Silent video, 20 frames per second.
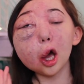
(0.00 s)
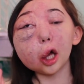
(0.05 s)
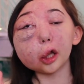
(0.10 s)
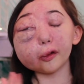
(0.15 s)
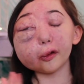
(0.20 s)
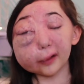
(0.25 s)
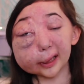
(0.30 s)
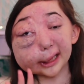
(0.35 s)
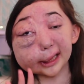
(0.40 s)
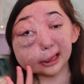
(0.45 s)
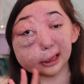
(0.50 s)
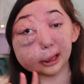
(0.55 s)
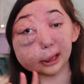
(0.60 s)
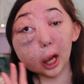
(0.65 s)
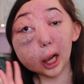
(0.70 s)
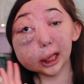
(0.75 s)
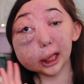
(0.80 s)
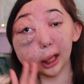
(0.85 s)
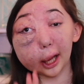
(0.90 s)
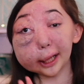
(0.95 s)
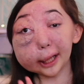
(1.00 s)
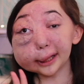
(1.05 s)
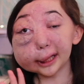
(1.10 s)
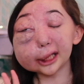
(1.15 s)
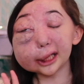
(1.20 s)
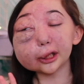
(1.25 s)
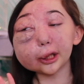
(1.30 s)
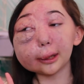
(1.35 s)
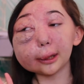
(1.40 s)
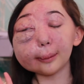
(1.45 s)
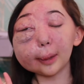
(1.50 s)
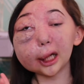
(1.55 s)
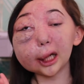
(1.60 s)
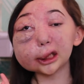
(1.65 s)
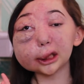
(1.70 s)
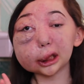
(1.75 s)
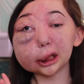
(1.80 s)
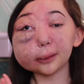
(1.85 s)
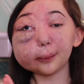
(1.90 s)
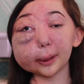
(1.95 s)
The reason that I like this so
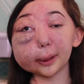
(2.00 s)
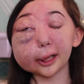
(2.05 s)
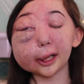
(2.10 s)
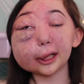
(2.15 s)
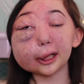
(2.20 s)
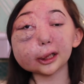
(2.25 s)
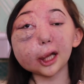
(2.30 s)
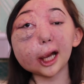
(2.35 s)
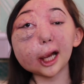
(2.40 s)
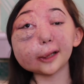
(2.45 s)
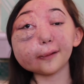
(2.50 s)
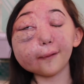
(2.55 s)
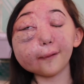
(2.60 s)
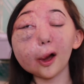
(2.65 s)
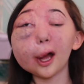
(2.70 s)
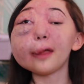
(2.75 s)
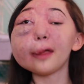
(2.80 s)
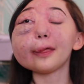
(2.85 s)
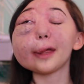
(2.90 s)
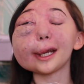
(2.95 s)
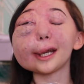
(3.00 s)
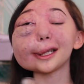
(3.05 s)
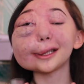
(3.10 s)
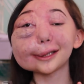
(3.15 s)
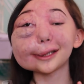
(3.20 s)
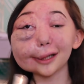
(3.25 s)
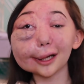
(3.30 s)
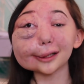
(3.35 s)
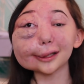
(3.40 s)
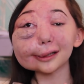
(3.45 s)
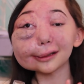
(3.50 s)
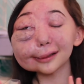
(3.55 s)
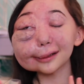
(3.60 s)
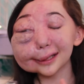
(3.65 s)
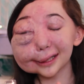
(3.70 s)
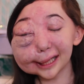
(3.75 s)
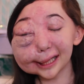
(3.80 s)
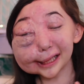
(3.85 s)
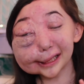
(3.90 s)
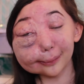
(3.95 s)
much is because I find that it doesn't
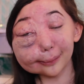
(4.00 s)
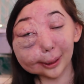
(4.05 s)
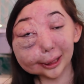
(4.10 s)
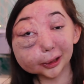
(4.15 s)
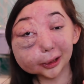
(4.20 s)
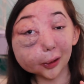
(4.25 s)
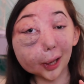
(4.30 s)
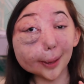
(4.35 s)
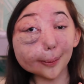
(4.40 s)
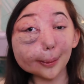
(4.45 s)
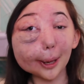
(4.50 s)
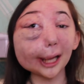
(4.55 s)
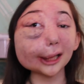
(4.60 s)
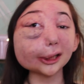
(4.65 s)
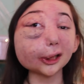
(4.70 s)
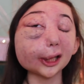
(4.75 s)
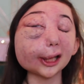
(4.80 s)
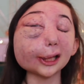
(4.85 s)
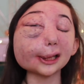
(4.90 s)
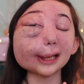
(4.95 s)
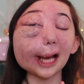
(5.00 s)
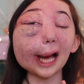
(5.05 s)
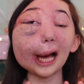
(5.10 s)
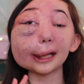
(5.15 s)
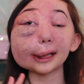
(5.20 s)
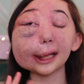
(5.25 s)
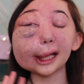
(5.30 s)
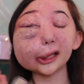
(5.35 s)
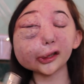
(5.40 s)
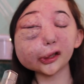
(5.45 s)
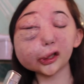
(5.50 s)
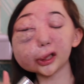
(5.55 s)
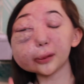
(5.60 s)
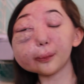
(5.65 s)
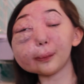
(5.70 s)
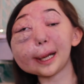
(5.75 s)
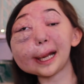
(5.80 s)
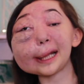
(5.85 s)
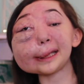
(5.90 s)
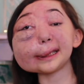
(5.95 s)
stick to my dry patches and it
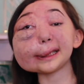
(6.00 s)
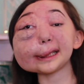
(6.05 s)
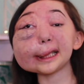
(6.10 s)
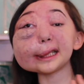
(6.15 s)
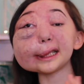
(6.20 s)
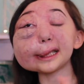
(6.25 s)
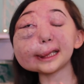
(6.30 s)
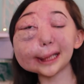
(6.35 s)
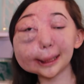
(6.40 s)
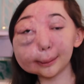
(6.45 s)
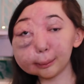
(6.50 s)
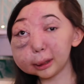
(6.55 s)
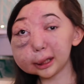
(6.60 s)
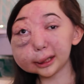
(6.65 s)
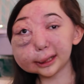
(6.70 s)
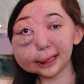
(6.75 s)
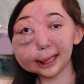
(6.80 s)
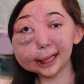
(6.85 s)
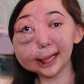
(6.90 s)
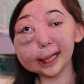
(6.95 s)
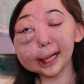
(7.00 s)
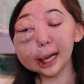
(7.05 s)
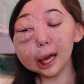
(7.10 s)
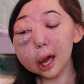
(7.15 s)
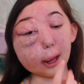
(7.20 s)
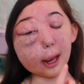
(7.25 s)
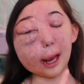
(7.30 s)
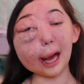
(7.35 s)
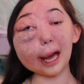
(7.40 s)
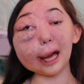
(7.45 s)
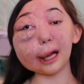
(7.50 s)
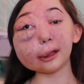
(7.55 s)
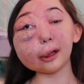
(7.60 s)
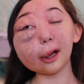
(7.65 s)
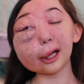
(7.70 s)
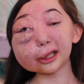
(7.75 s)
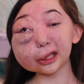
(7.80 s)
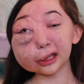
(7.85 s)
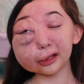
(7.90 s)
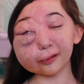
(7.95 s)
just blends in seamlessly. And
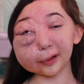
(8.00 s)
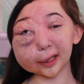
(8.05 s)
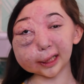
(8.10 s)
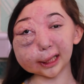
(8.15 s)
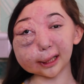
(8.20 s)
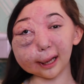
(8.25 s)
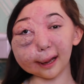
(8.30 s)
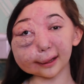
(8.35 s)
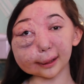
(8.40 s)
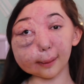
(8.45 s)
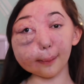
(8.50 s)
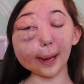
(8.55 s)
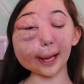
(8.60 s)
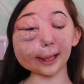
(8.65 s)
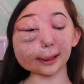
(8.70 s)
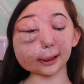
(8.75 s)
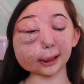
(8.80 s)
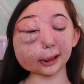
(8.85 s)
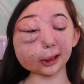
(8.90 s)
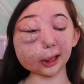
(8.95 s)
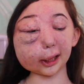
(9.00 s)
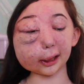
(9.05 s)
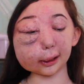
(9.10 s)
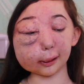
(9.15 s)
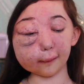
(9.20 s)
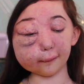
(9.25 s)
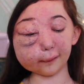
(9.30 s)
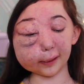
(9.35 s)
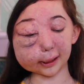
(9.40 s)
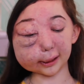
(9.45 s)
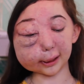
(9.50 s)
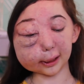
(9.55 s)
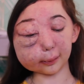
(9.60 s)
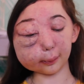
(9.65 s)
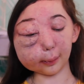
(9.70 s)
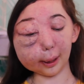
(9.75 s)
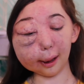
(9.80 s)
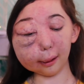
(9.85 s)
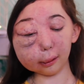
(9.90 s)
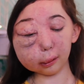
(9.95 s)
I just really like the packaging of this as
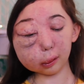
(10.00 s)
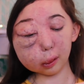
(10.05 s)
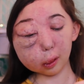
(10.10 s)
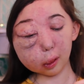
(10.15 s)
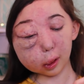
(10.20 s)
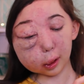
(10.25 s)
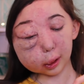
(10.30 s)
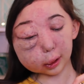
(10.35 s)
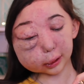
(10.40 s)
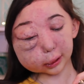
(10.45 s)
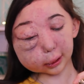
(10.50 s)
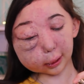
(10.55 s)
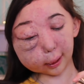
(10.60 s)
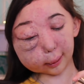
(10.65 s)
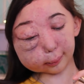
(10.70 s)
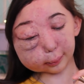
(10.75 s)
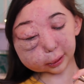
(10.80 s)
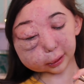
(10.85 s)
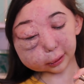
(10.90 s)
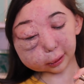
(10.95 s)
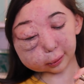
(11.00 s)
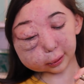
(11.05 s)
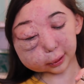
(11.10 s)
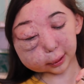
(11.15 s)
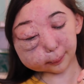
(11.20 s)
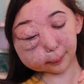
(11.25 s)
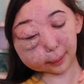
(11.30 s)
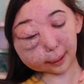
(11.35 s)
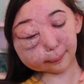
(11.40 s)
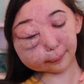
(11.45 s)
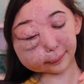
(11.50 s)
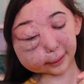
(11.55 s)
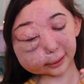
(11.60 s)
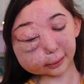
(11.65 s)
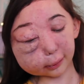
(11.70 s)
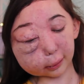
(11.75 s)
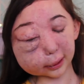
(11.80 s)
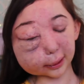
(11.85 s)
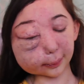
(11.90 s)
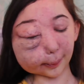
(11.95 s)
well. So I'm just going to pump this
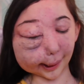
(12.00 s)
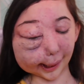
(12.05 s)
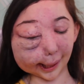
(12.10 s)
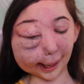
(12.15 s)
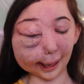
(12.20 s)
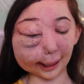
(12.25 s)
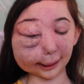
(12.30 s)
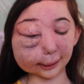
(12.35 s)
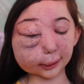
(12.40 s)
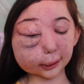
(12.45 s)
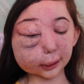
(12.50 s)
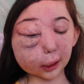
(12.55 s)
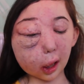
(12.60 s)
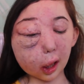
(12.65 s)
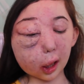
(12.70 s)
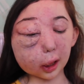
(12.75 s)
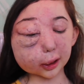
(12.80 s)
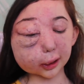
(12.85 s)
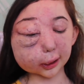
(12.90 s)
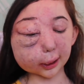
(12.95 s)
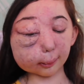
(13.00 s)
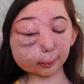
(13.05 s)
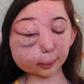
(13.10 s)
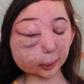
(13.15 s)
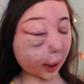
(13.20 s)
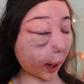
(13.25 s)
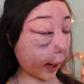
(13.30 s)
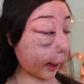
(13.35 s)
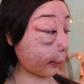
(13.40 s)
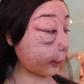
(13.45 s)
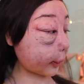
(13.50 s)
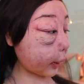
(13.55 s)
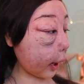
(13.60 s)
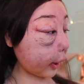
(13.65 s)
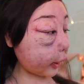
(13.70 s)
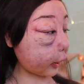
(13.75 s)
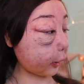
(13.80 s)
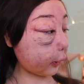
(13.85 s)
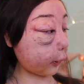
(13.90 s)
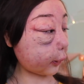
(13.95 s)
onto my hand. Sometimes I
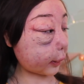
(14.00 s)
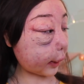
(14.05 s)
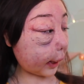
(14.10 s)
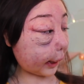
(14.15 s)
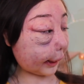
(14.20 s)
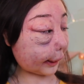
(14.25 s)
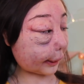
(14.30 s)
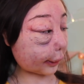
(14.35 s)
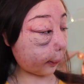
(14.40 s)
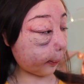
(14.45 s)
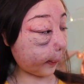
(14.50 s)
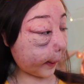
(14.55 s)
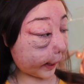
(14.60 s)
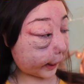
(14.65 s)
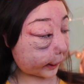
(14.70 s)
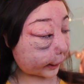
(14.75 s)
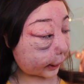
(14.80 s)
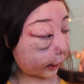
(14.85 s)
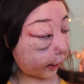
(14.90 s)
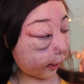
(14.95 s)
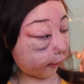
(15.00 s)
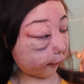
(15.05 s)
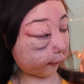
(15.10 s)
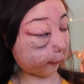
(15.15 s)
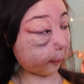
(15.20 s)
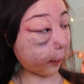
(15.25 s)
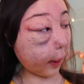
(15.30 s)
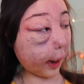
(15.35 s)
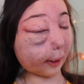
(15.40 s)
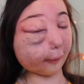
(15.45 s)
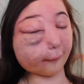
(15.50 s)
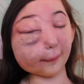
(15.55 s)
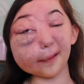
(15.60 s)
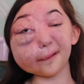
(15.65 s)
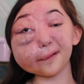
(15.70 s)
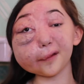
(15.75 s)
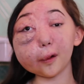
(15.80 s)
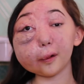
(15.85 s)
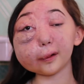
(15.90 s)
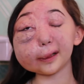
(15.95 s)
use a little bit of my
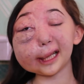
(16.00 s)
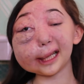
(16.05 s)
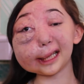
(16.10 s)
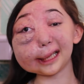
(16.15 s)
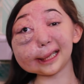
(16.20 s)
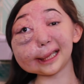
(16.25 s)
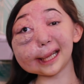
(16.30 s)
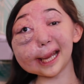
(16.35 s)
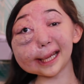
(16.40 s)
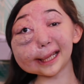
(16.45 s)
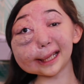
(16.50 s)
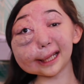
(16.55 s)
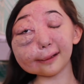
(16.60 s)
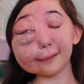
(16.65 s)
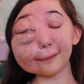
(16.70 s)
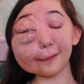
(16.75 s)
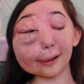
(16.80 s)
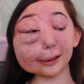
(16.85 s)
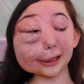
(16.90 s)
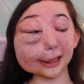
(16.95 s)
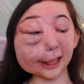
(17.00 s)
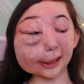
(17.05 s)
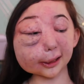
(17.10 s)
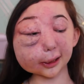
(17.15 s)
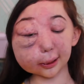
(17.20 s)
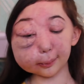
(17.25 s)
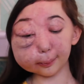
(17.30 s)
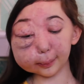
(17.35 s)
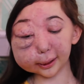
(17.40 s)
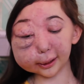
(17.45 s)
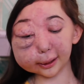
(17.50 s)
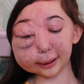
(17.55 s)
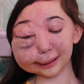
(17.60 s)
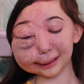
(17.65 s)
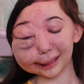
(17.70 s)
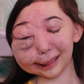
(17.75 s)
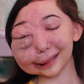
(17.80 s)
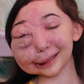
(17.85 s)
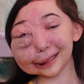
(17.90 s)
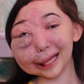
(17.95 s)
Revlon Nearly Naked foundation because
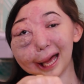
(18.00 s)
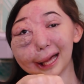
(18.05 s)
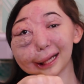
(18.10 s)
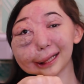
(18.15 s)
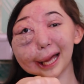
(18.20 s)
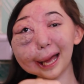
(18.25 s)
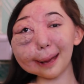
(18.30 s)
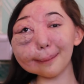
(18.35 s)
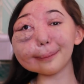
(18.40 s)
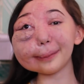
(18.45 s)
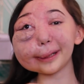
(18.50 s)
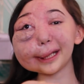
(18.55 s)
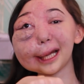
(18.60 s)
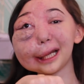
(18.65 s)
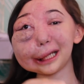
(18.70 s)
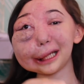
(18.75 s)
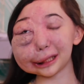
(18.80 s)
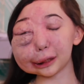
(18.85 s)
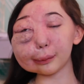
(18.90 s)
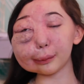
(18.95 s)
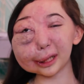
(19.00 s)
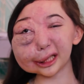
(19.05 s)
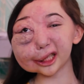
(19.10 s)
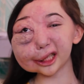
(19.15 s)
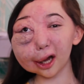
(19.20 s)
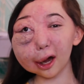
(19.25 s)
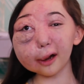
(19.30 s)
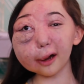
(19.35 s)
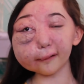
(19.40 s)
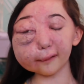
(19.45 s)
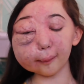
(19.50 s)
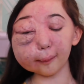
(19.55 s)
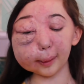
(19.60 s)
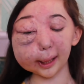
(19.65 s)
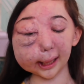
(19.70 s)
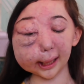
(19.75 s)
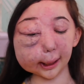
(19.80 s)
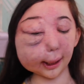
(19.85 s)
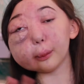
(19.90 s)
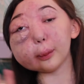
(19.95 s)
it can be a little bit dark for me.